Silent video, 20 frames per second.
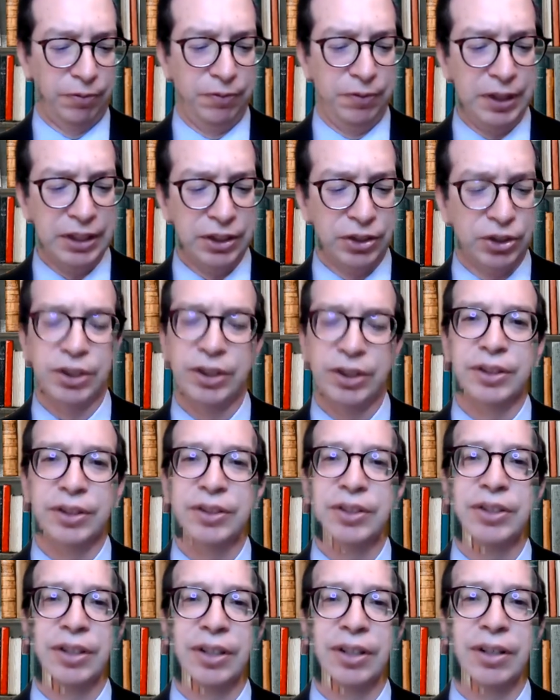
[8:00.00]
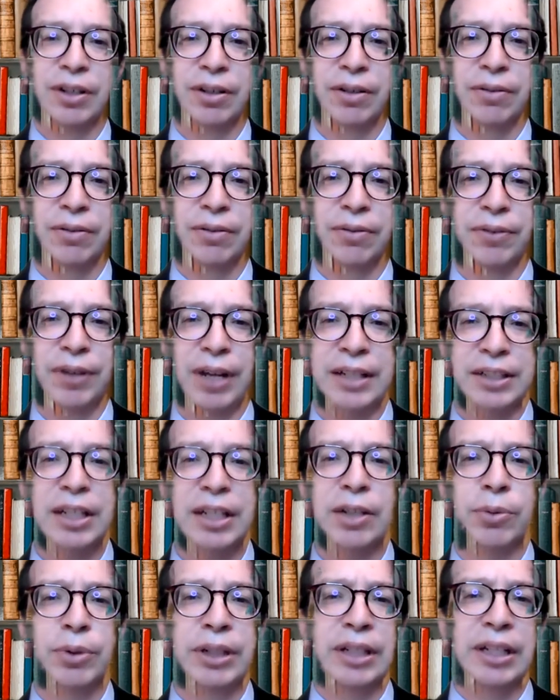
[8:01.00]
fictions of
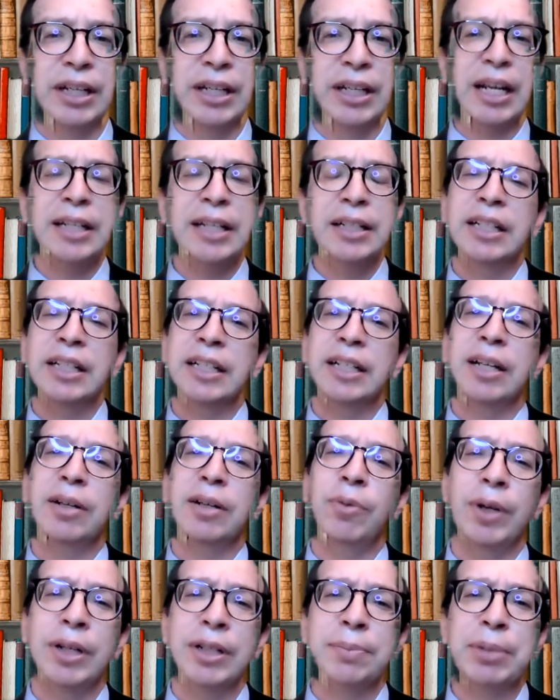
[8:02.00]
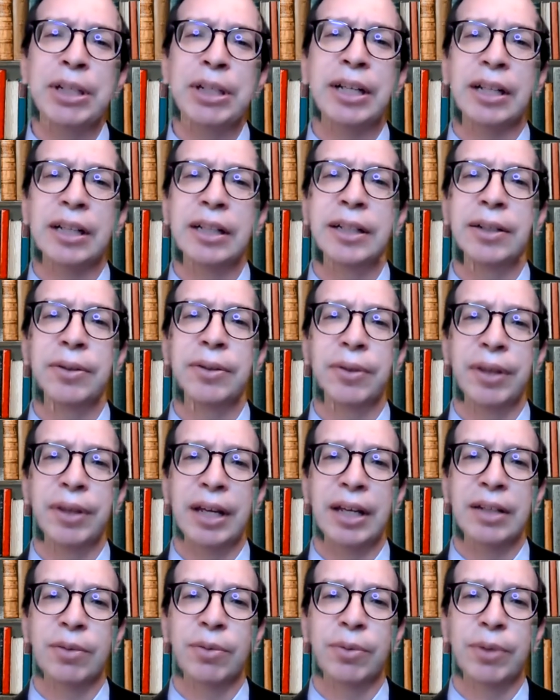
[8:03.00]
antiquity, and I want to be clear
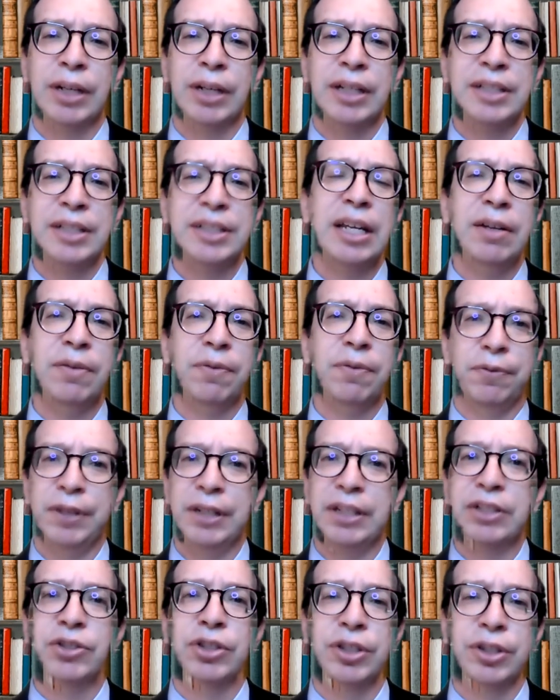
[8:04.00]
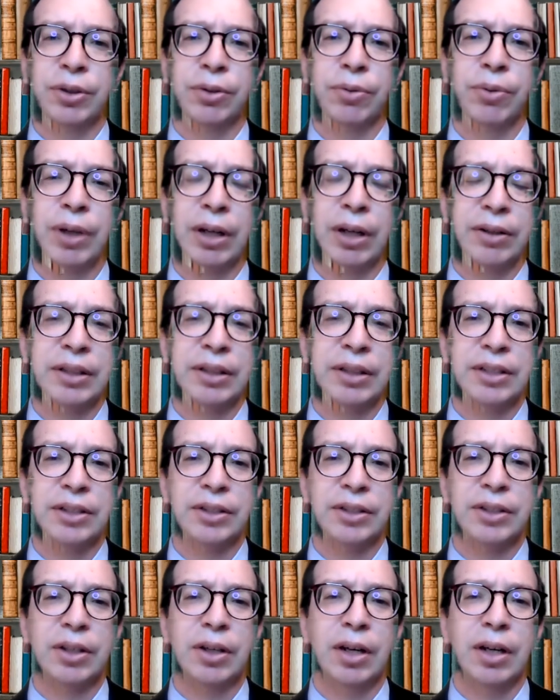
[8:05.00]
that when I say fiction throughout
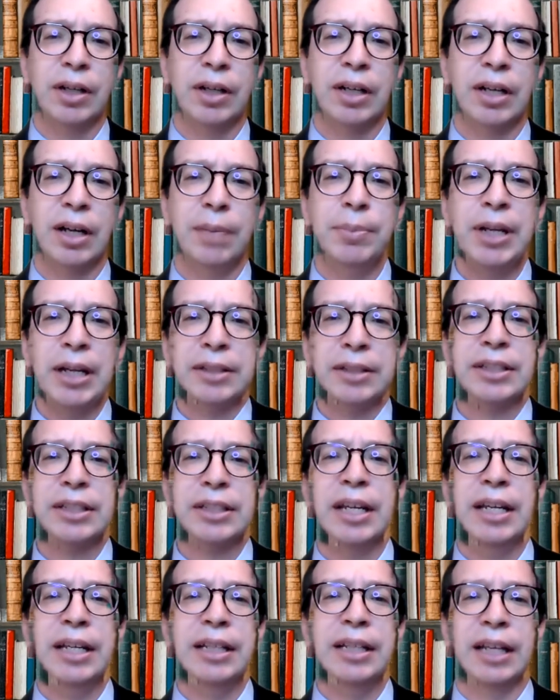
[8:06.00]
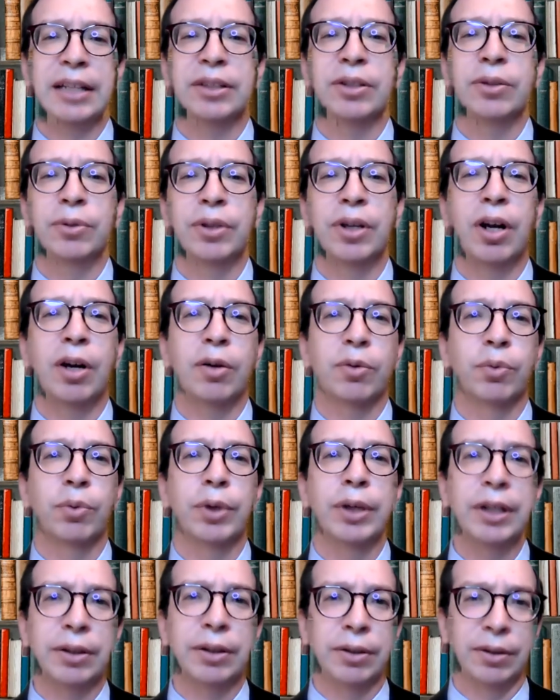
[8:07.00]
this talk, I'm not saying that they're not
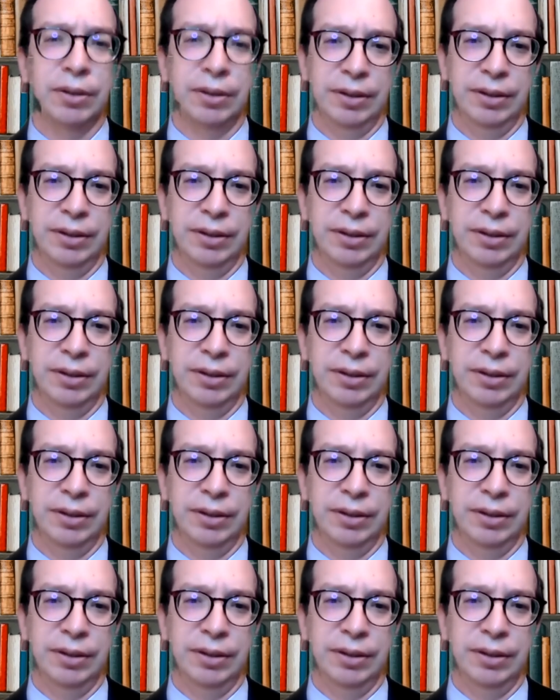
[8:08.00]
real.